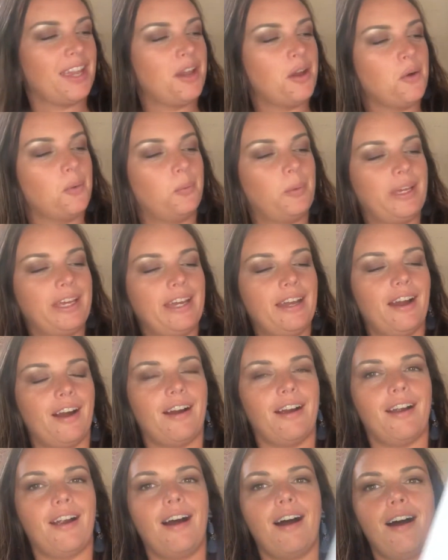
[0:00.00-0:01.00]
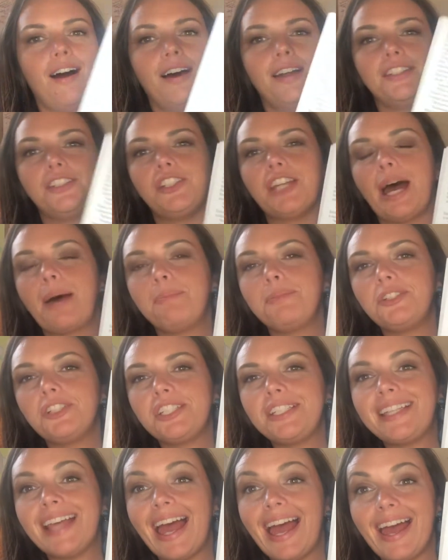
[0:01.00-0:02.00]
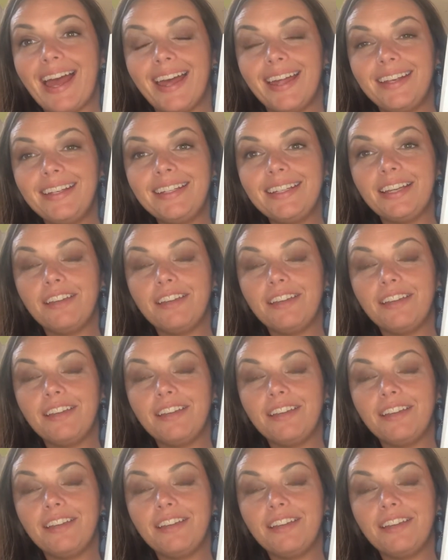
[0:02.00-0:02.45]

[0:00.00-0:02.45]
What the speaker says: We are on chapter 10.